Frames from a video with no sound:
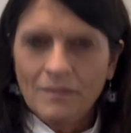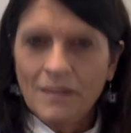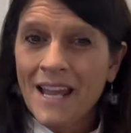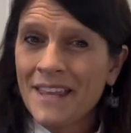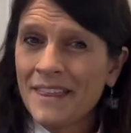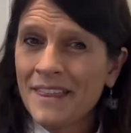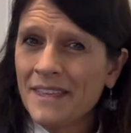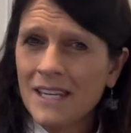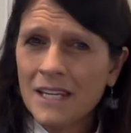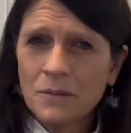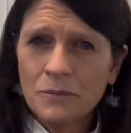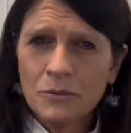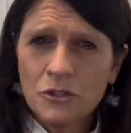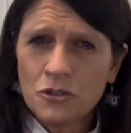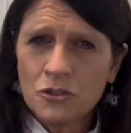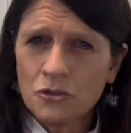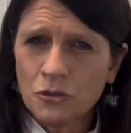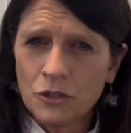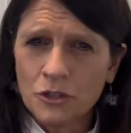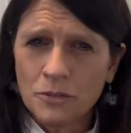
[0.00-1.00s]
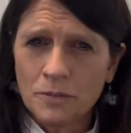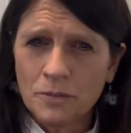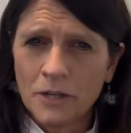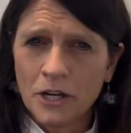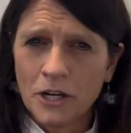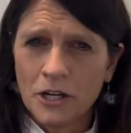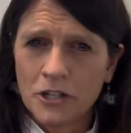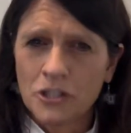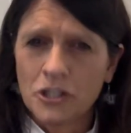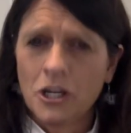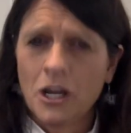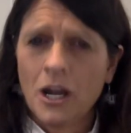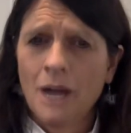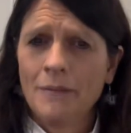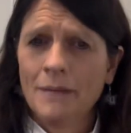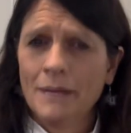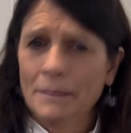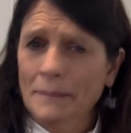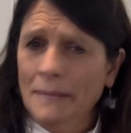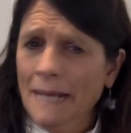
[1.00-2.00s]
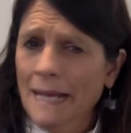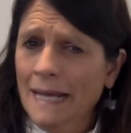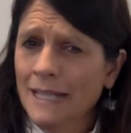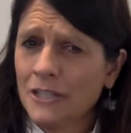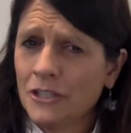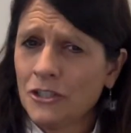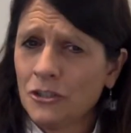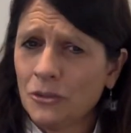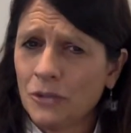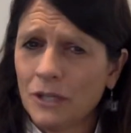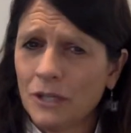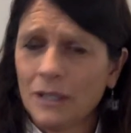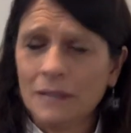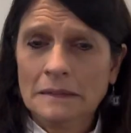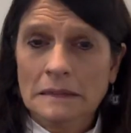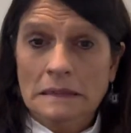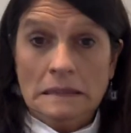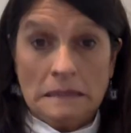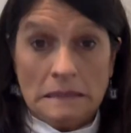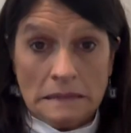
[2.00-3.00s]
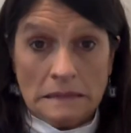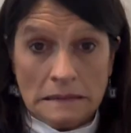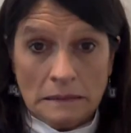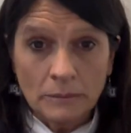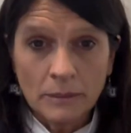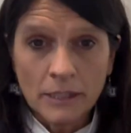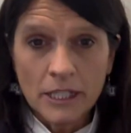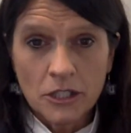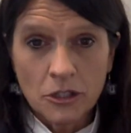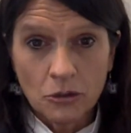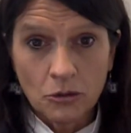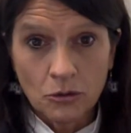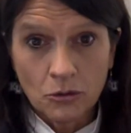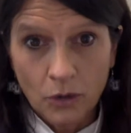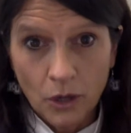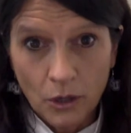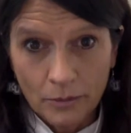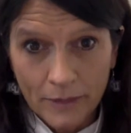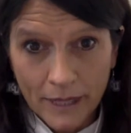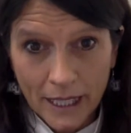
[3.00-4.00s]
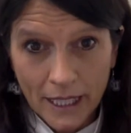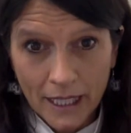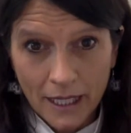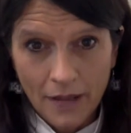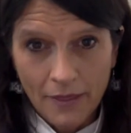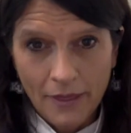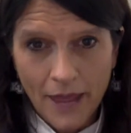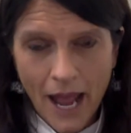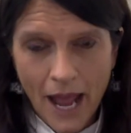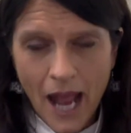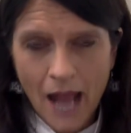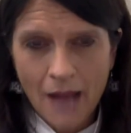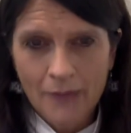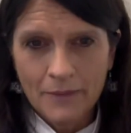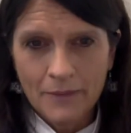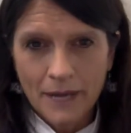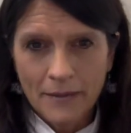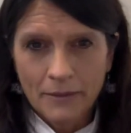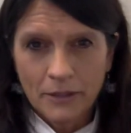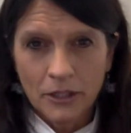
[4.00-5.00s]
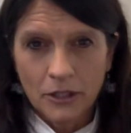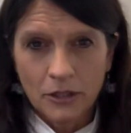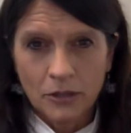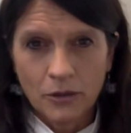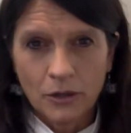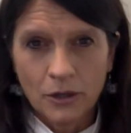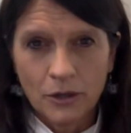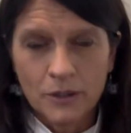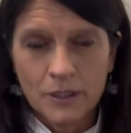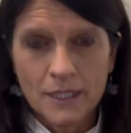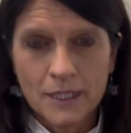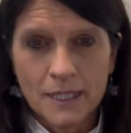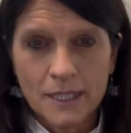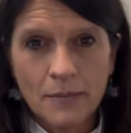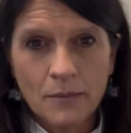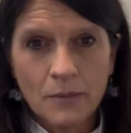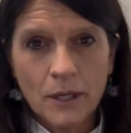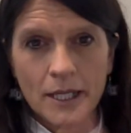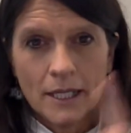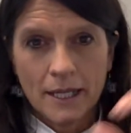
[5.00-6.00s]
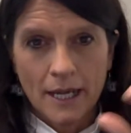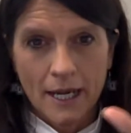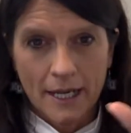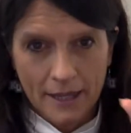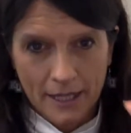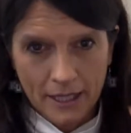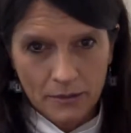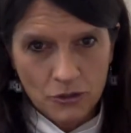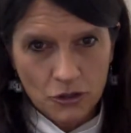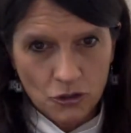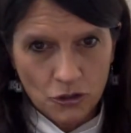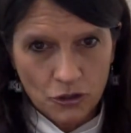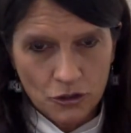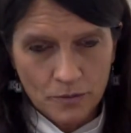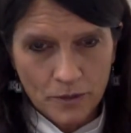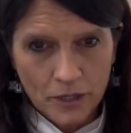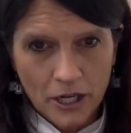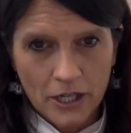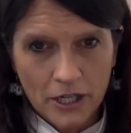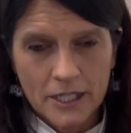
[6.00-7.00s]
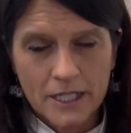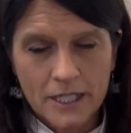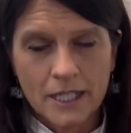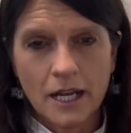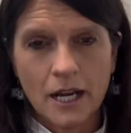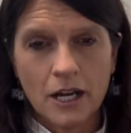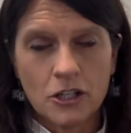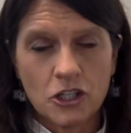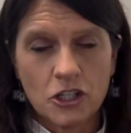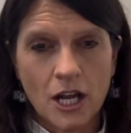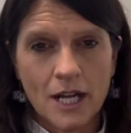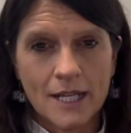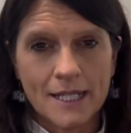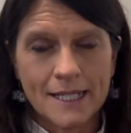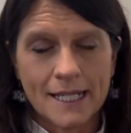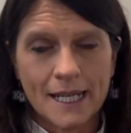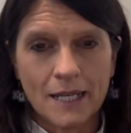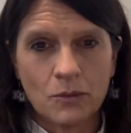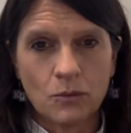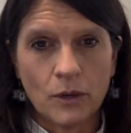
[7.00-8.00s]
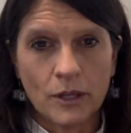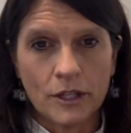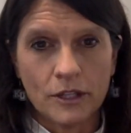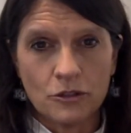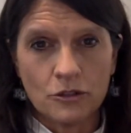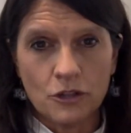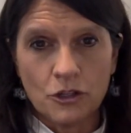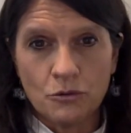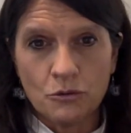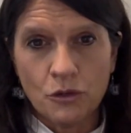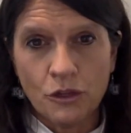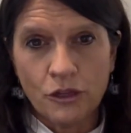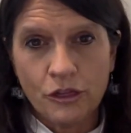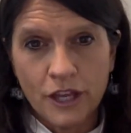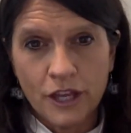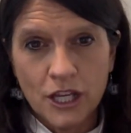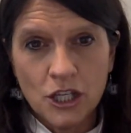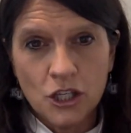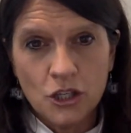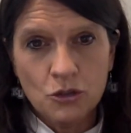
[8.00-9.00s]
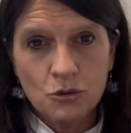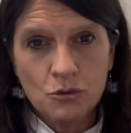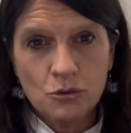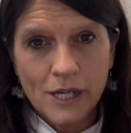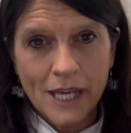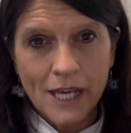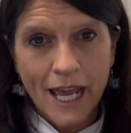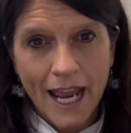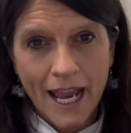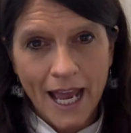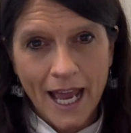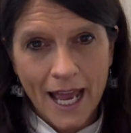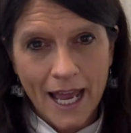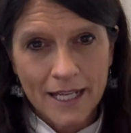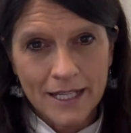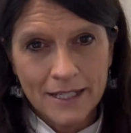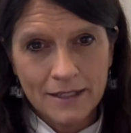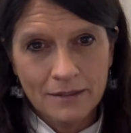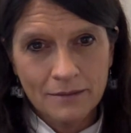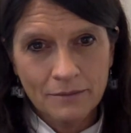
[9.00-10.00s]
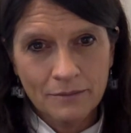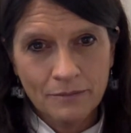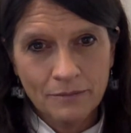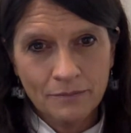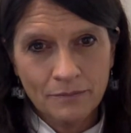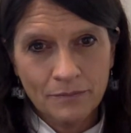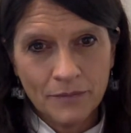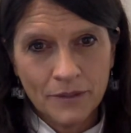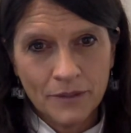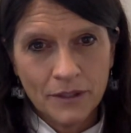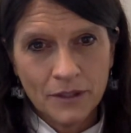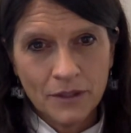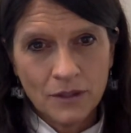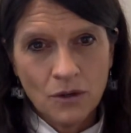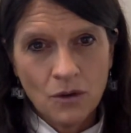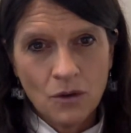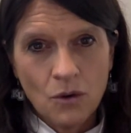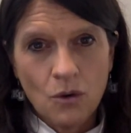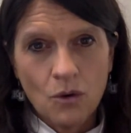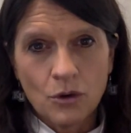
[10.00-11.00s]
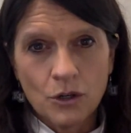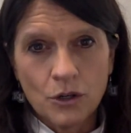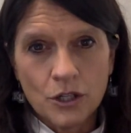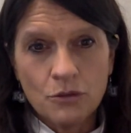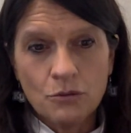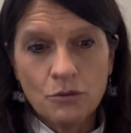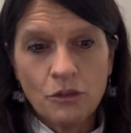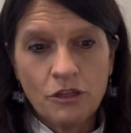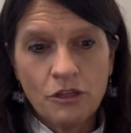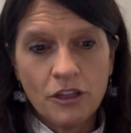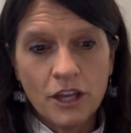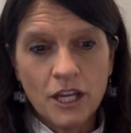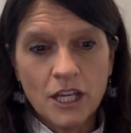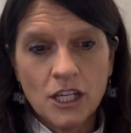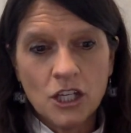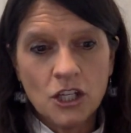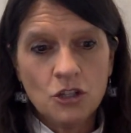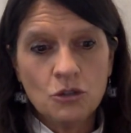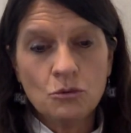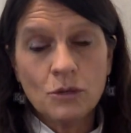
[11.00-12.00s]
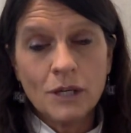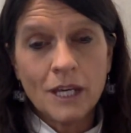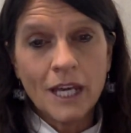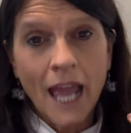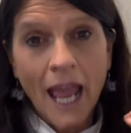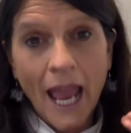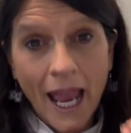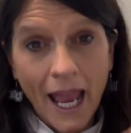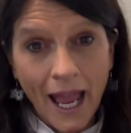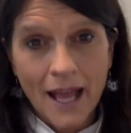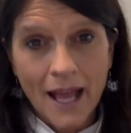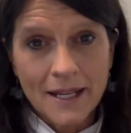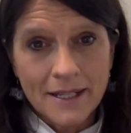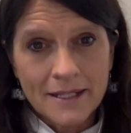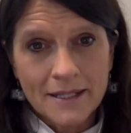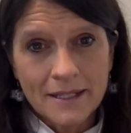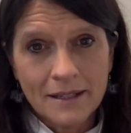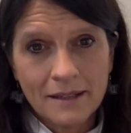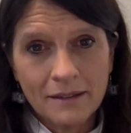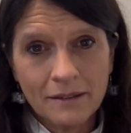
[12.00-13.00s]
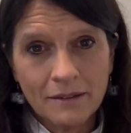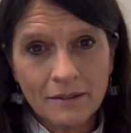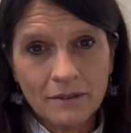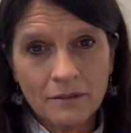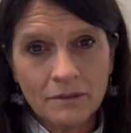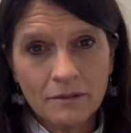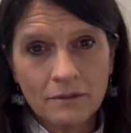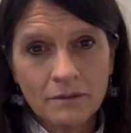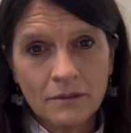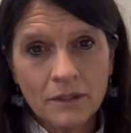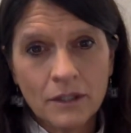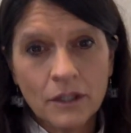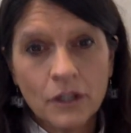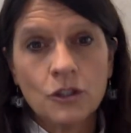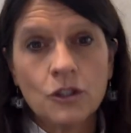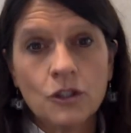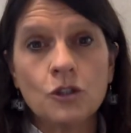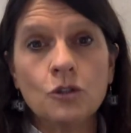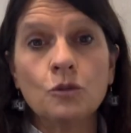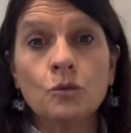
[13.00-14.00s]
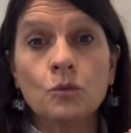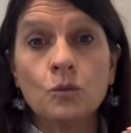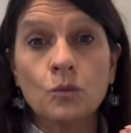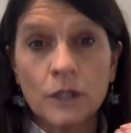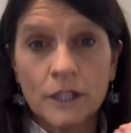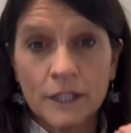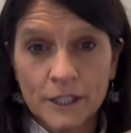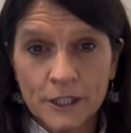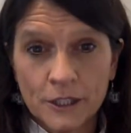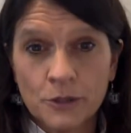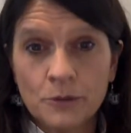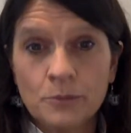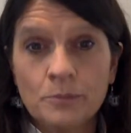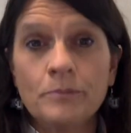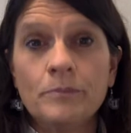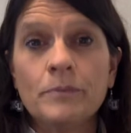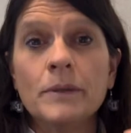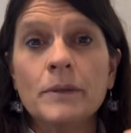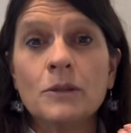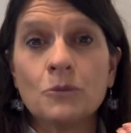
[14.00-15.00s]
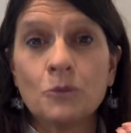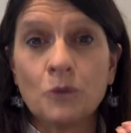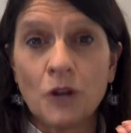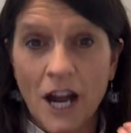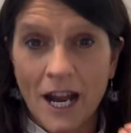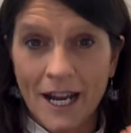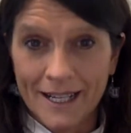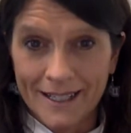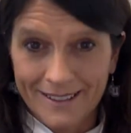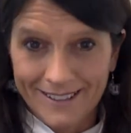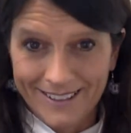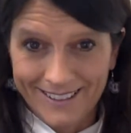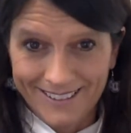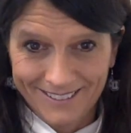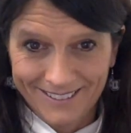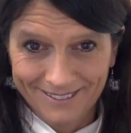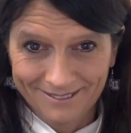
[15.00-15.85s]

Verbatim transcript: I think it was George Bernard Shaw, but I'm not sure. Please don't quote me on that, but I'm going to quote someone. I think it was George Bernard Shaw said, whether you think you can or you think you can't, you will be right.